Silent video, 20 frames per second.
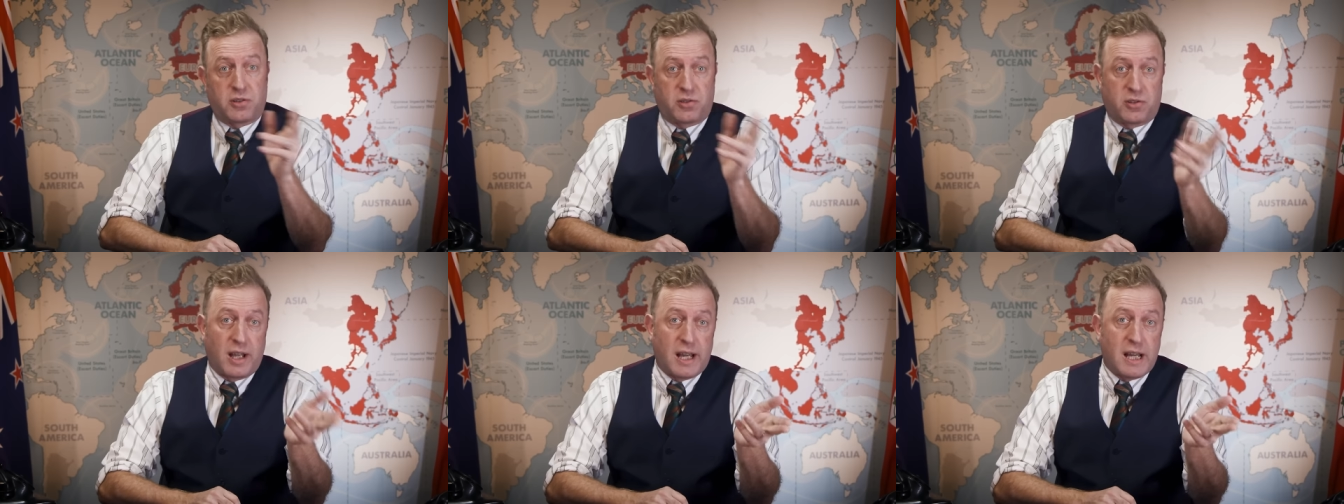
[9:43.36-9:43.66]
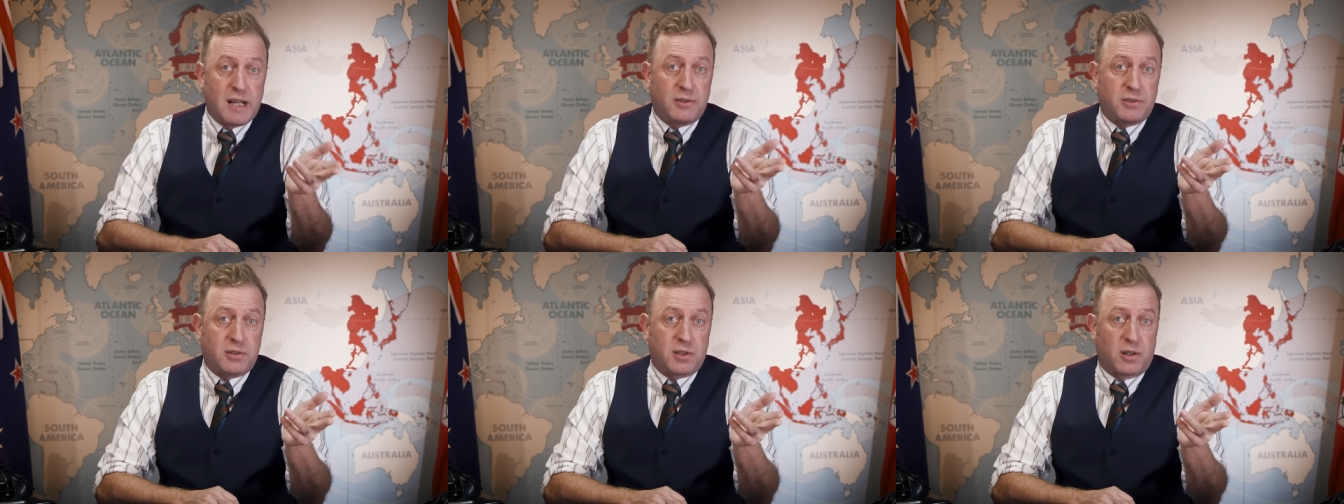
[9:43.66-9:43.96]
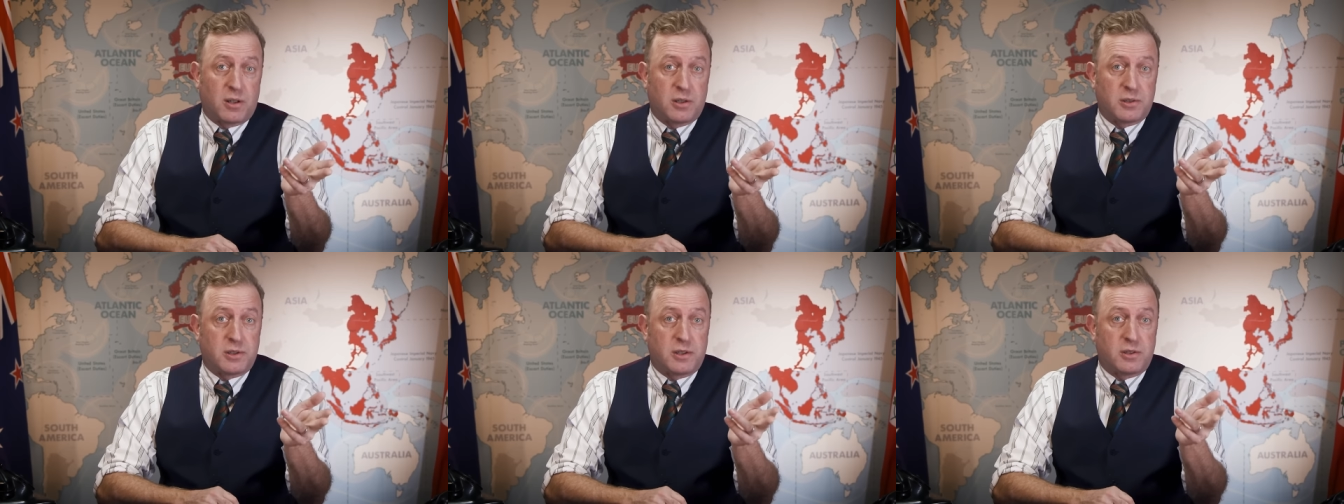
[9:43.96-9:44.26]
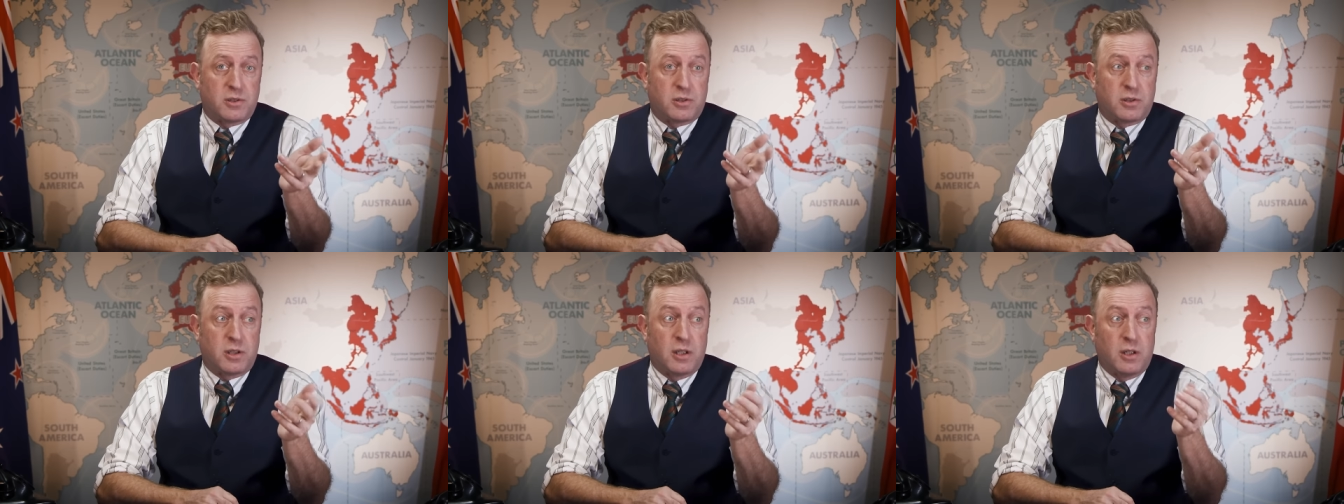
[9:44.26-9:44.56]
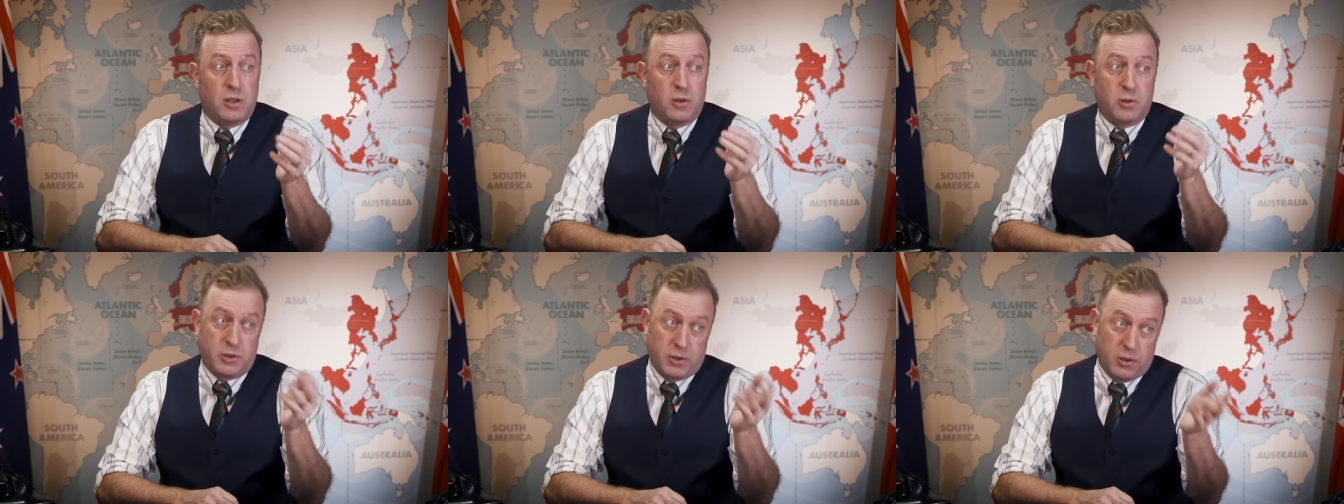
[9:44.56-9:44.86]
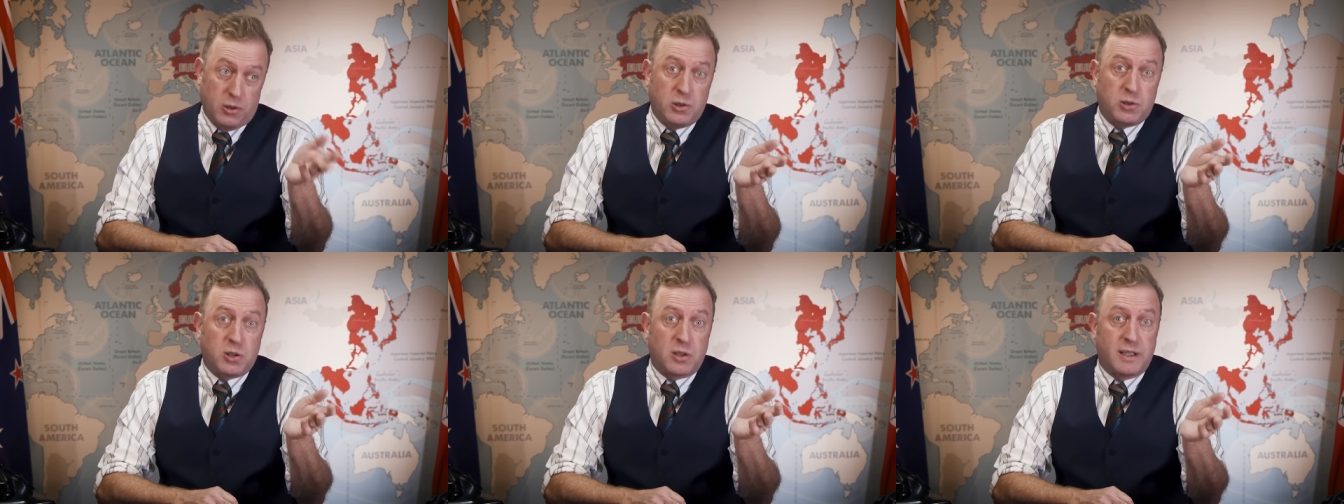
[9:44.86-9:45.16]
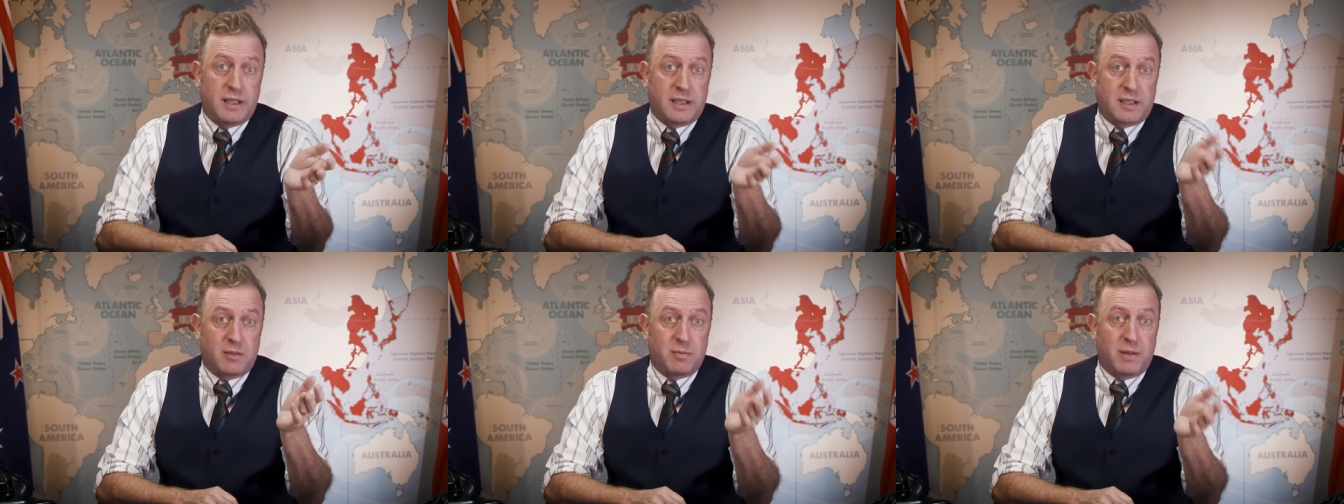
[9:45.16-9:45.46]
staff sergeants, who
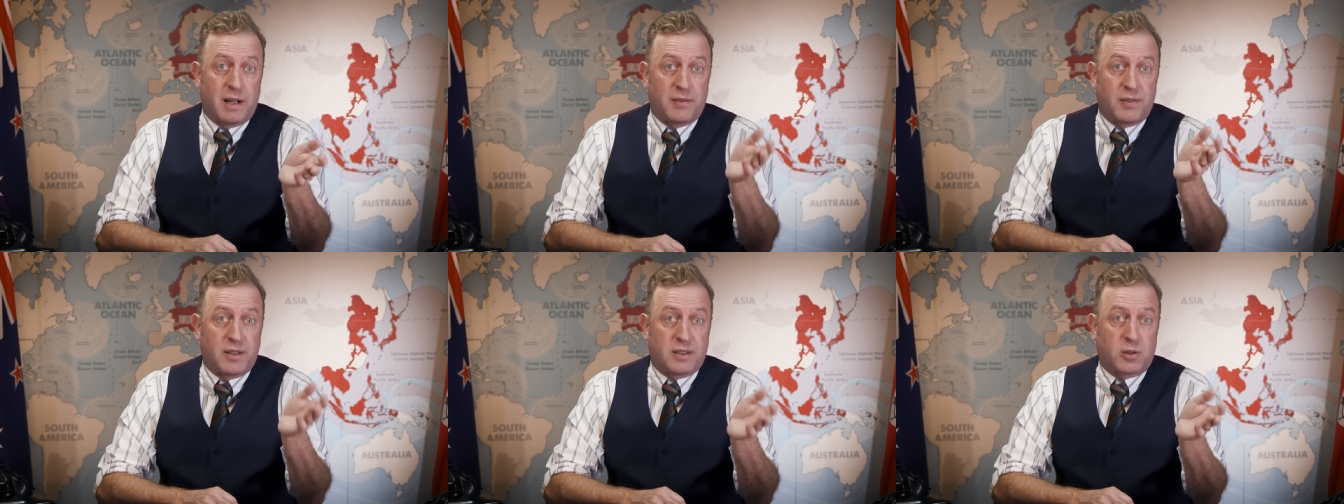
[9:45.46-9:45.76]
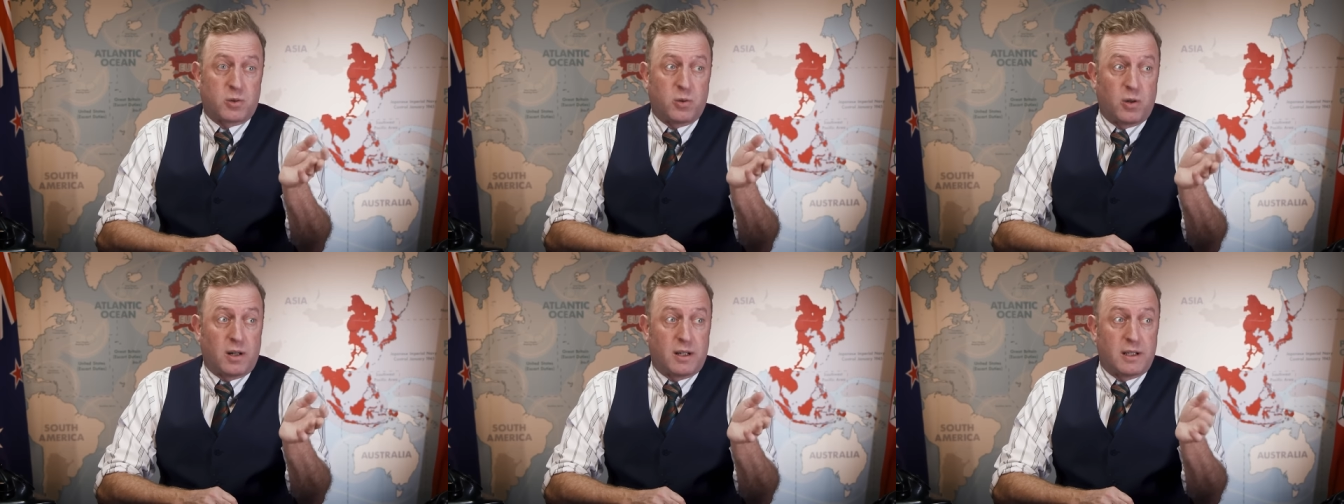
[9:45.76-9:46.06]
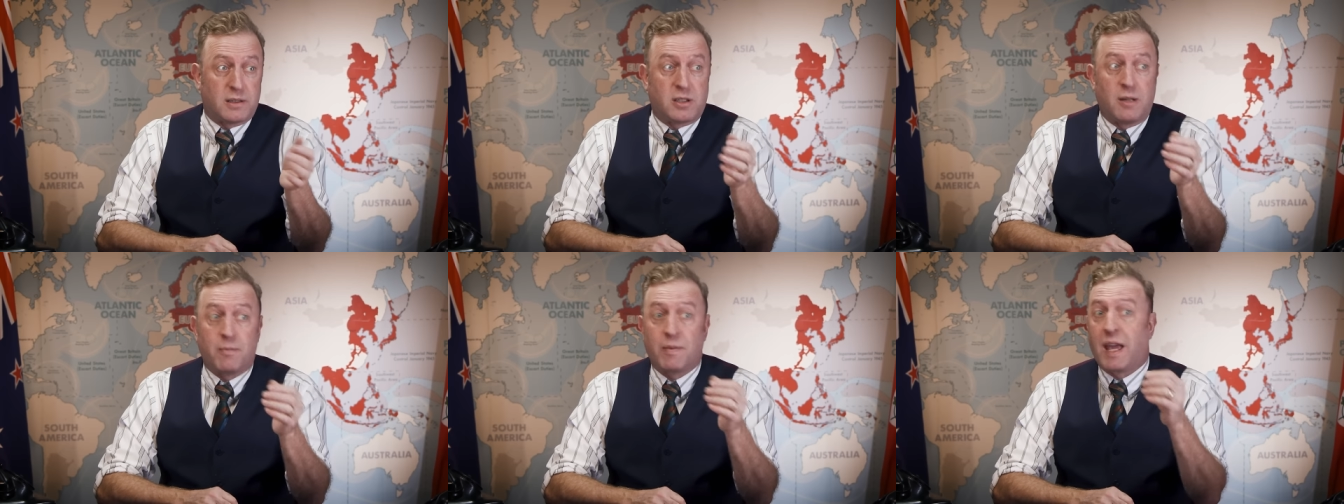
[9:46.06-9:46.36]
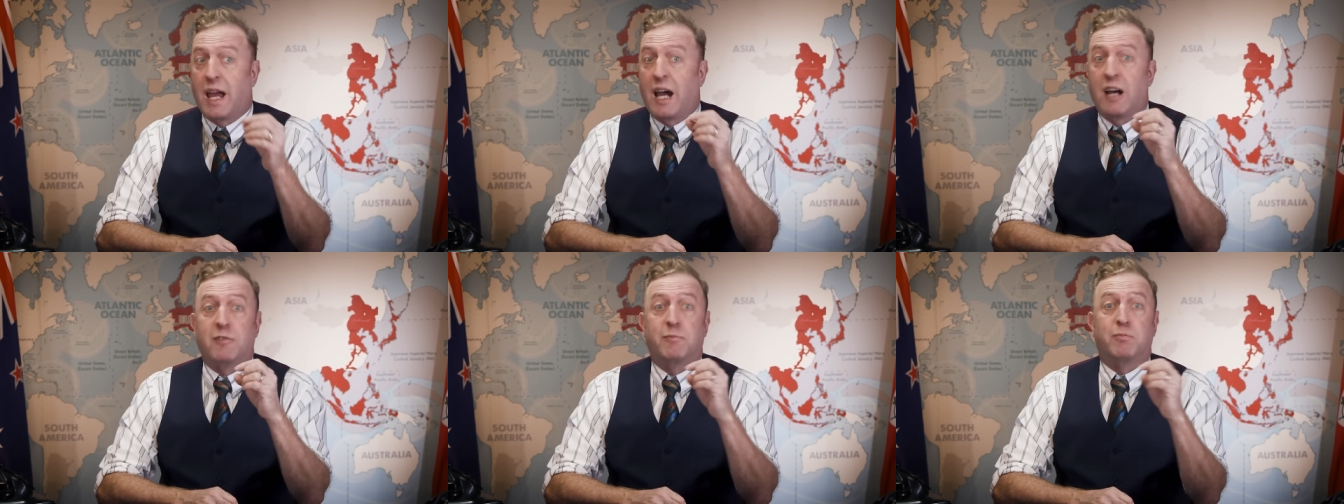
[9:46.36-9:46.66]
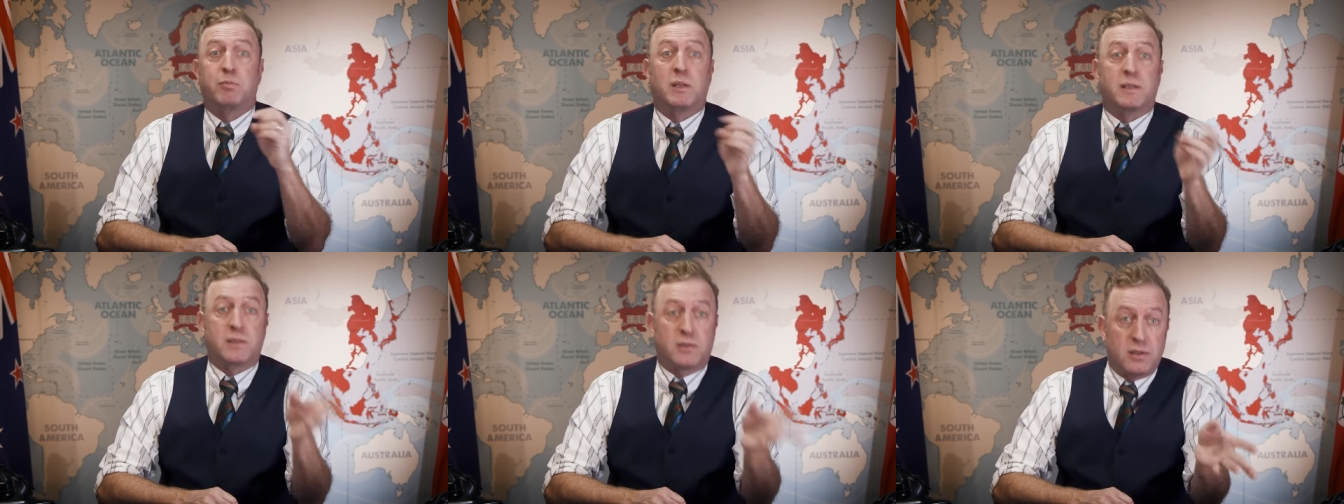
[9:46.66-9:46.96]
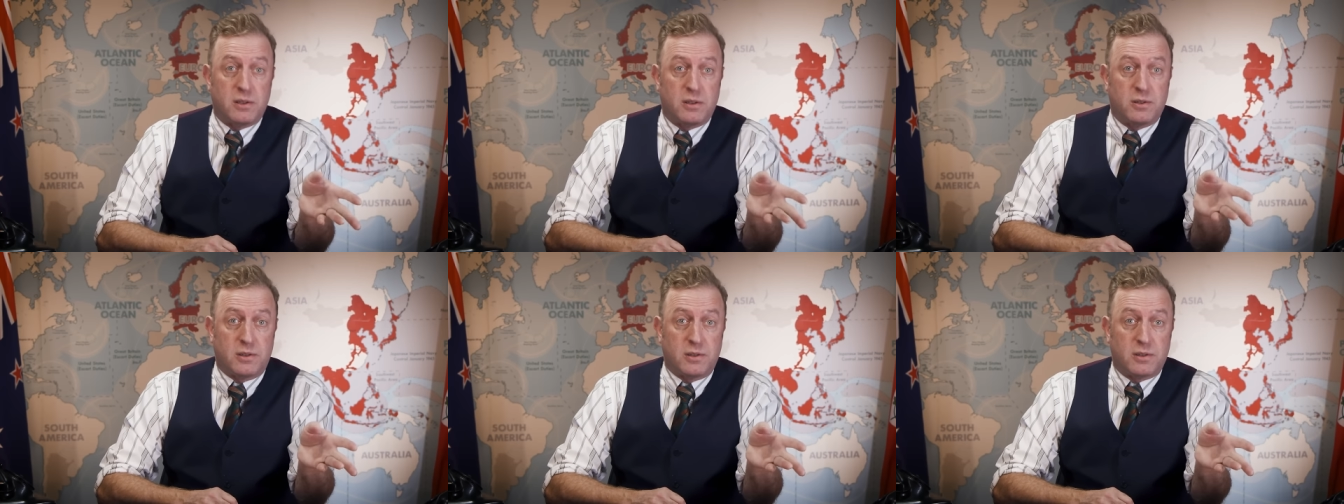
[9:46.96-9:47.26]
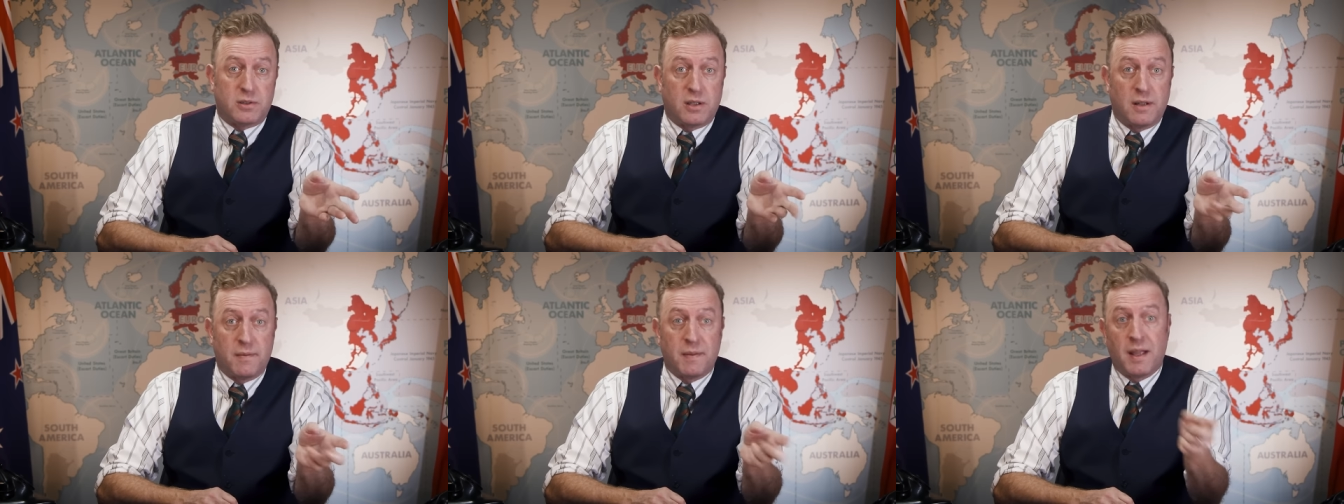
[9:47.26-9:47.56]
usually command the squads, have
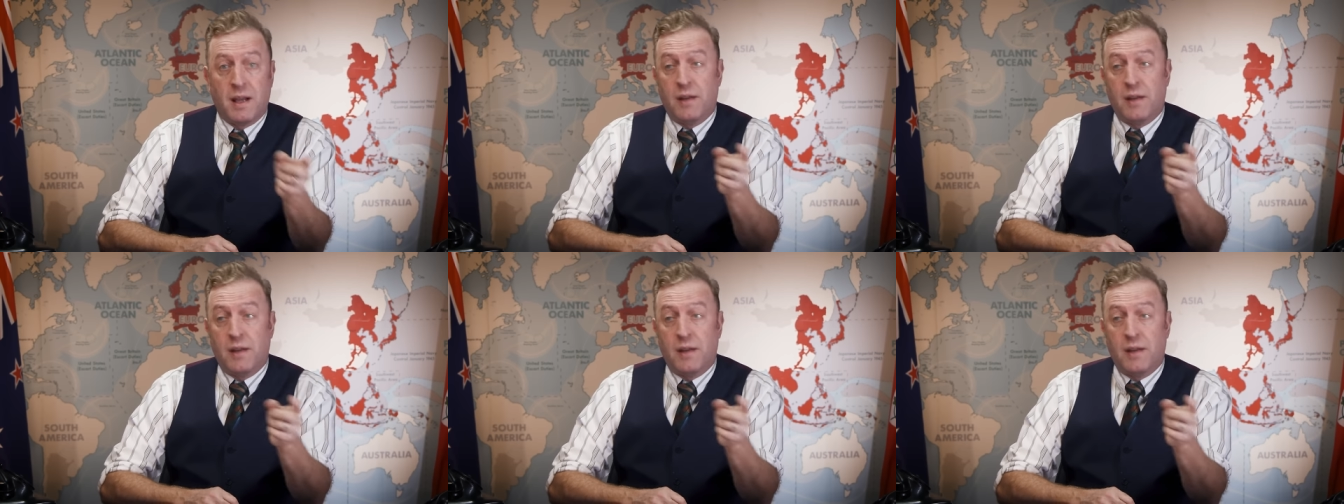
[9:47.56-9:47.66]
platoons.